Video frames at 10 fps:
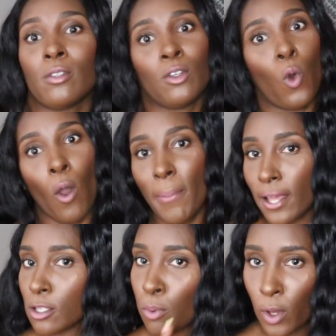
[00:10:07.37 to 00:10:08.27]
going
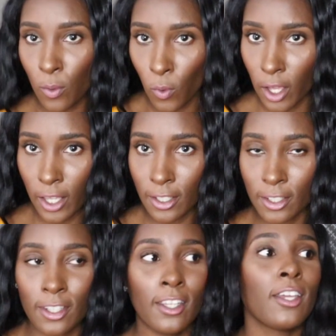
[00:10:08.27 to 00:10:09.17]
back to point one,
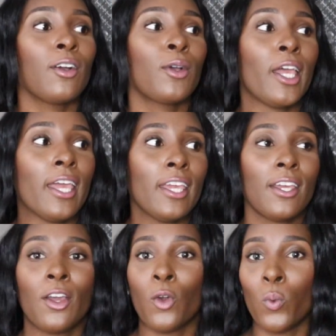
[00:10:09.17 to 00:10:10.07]

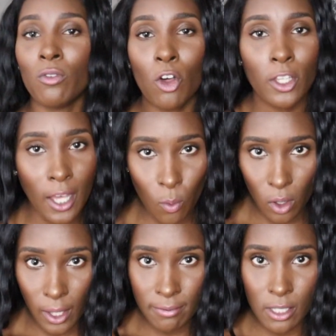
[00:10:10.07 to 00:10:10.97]
okay? We've only got
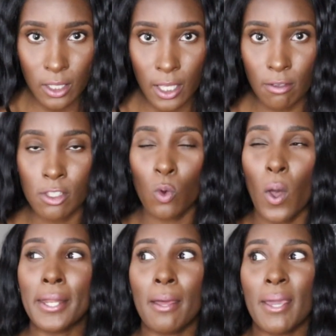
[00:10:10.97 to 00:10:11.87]
one life to live. So
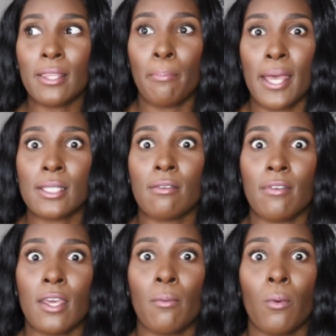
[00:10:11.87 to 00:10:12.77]
why not make the best
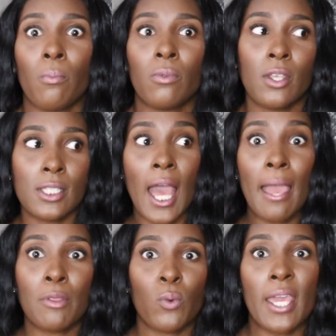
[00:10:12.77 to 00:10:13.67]
of it the
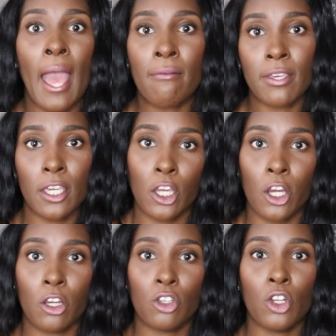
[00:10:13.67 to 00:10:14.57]
time that we have
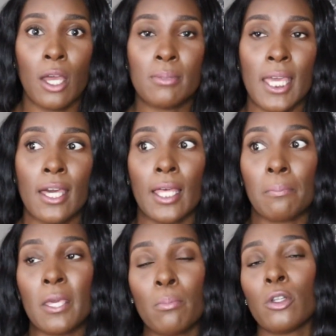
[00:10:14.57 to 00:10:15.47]
here? You know what I'm saying?
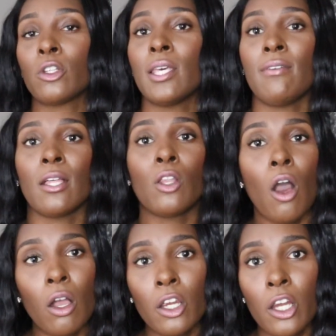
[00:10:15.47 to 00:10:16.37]
Like, people are living
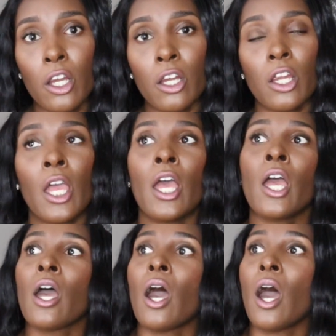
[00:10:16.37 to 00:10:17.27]
longer.
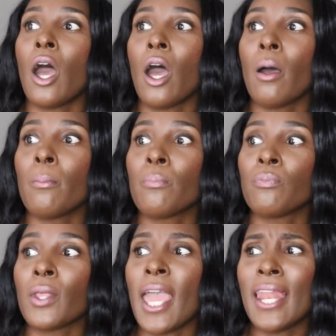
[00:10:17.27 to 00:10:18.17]

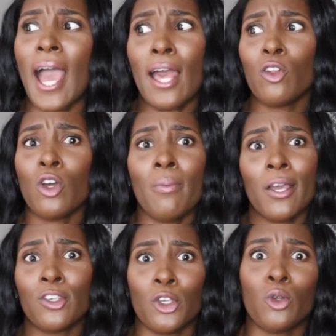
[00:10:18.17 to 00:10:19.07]
And I don't know
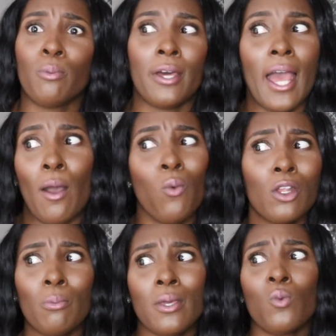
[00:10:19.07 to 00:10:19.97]
about you, but I
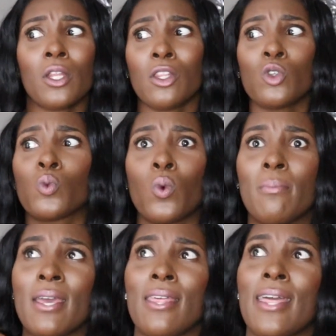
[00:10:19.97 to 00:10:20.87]
want to be one of those
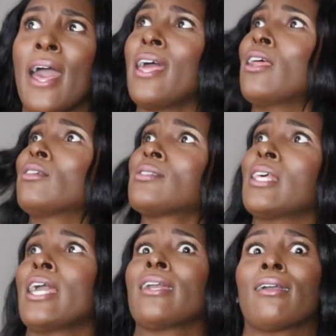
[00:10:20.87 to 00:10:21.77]
women that's
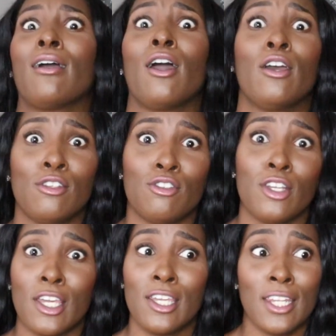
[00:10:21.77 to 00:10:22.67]
like
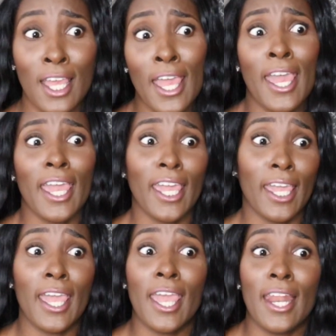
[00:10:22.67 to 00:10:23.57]
100
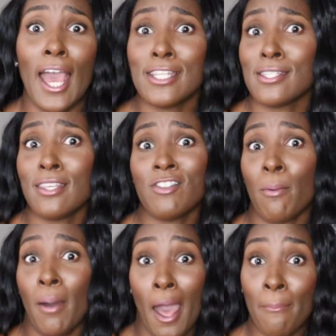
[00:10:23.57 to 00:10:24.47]
and I just lived
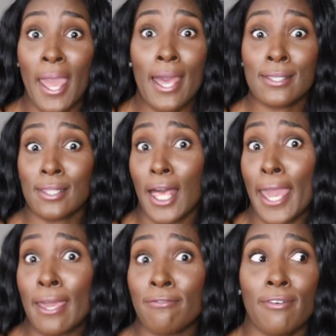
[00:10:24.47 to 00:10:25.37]
a bomb ass
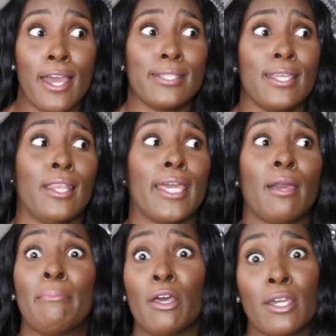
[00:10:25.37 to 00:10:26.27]
life. I did
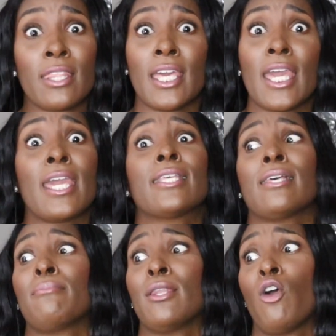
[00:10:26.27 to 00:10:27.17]
like a million
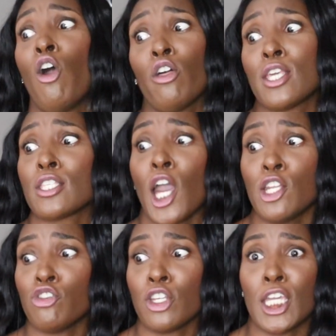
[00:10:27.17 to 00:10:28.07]
things. I've been to all these
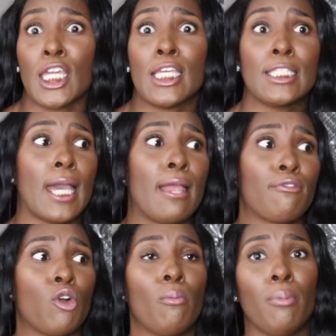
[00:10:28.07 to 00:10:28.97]
countries. I
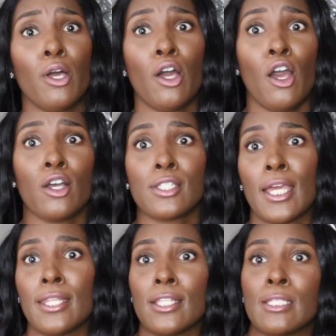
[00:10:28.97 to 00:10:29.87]
wrote books.
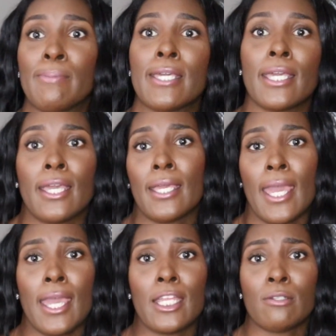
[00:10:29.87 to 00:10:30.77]
I did speaking
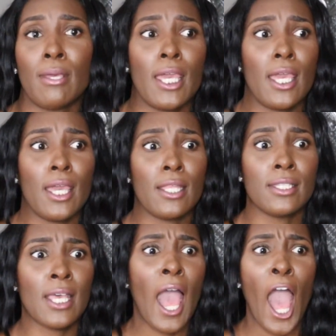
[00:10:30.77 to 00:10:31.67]
engagements.